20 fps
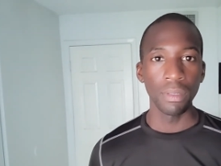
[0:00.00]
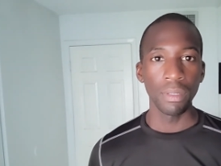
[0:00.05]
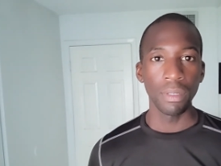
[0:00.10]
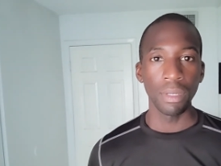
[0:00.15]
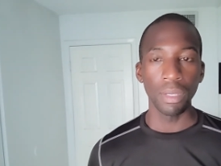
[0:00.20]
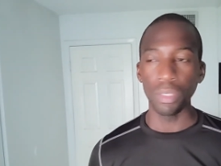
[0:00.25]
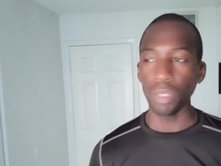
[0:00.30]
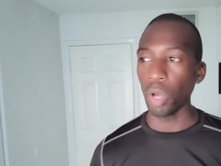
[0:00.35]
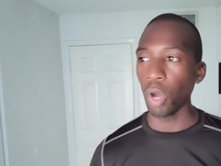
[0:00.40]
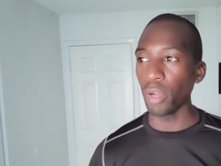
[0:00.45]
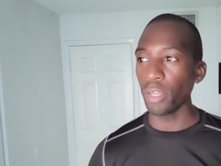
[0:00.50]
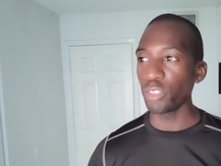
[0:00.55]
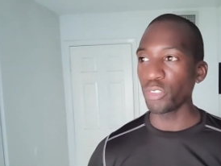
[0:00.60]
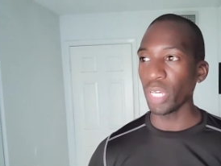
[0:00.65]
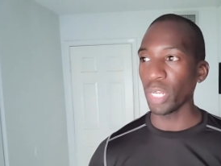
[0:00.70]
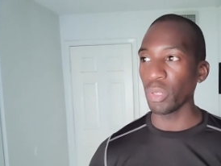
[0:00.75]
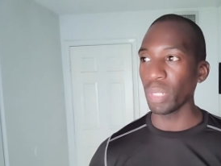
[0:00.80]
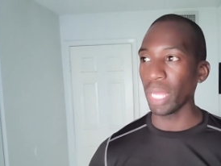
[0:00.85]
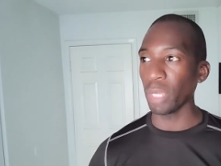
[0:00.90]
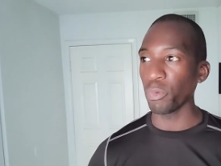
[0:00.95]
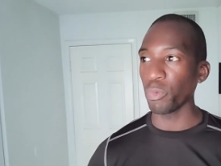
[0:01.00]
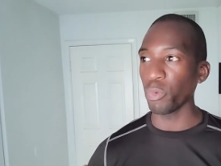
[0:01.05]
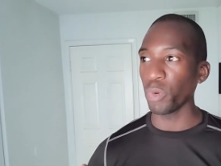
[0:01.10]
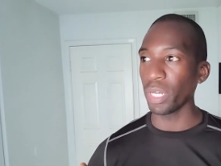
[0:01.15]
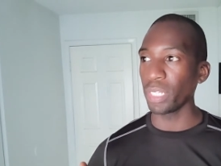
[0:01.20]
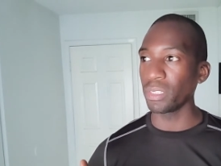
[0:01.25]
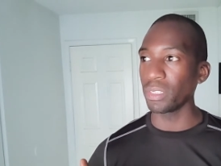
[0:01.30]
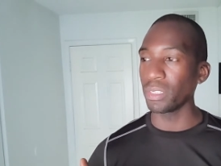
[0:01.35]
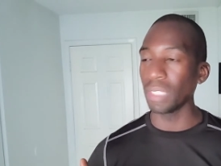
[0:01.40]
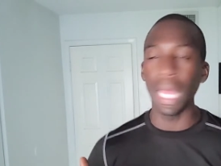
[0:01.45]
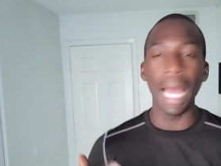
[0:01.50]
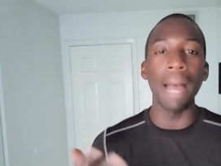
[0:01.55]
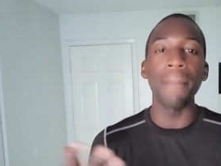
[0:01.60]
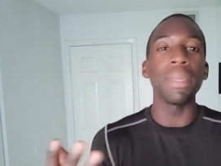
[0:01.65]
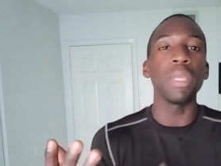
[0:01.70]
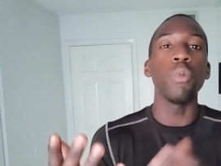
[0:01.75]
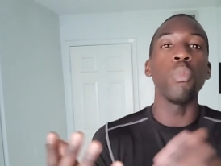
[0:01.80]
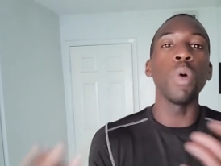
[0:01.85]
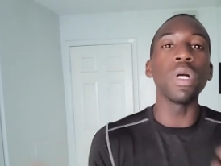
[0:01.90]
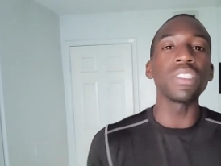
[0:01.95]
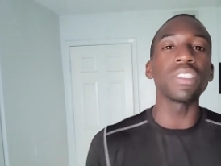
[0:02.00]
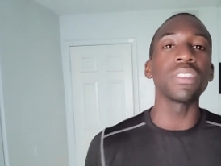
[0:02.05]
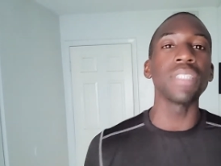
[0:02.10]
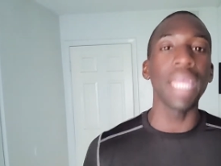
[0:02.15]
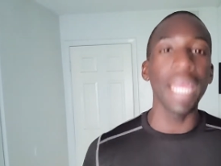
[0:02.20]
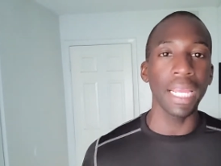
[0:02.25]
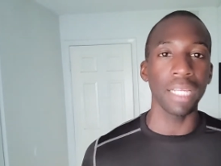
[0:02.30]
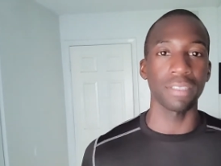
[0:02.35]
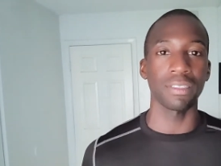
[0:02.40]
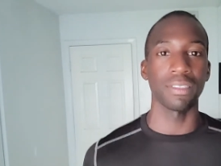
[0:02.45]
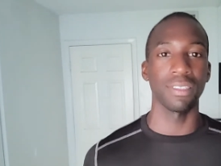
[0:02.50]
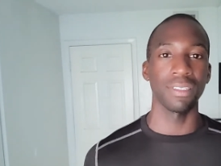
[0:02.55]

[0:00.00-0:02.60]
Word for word: You know, are you trying to like run? I mean, what's next?